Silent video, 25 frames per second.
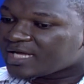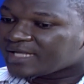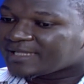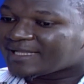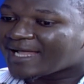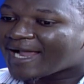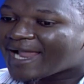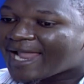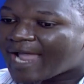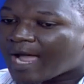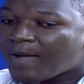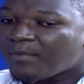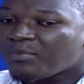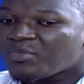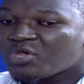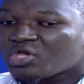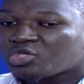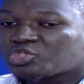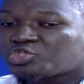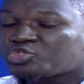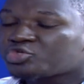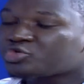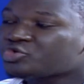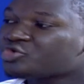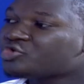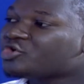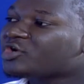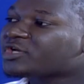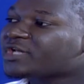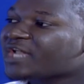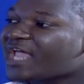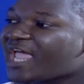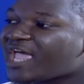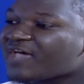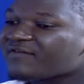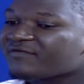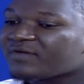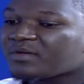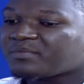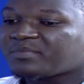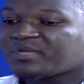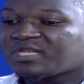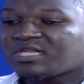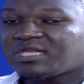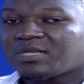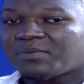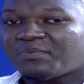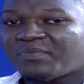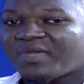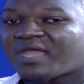The Gambia should not ever be
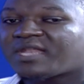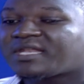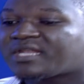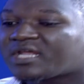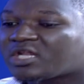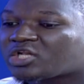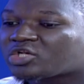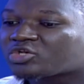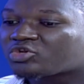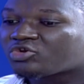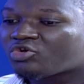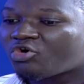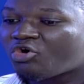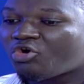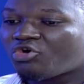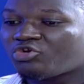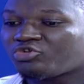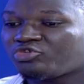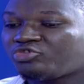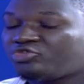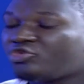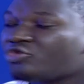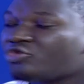dependent on